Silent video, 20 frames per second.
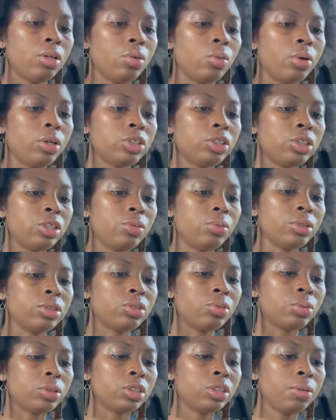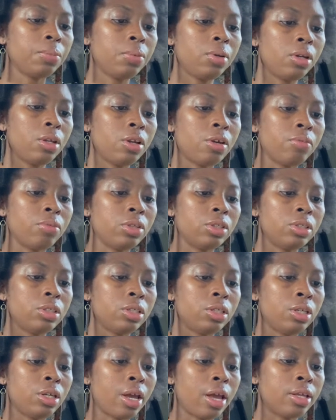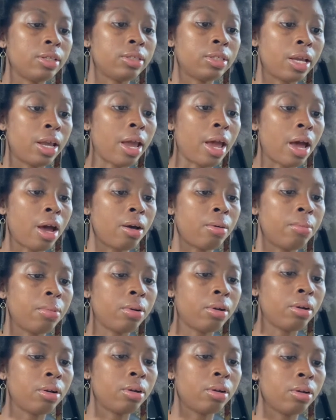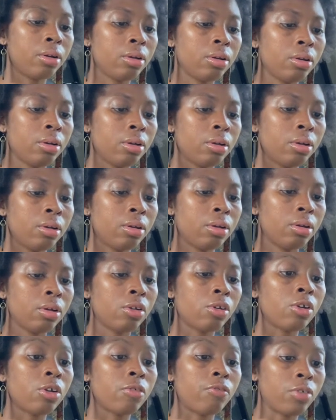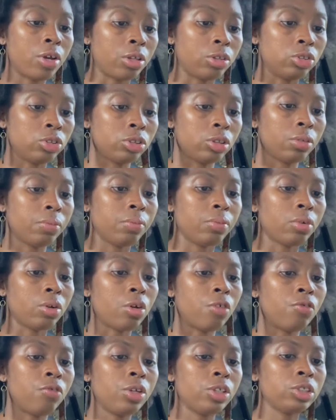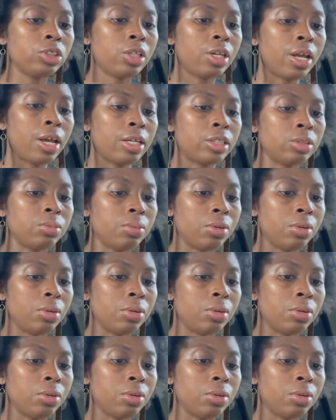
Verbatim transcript: where she was the recipient of the De Alba Fellowship. Her fiction has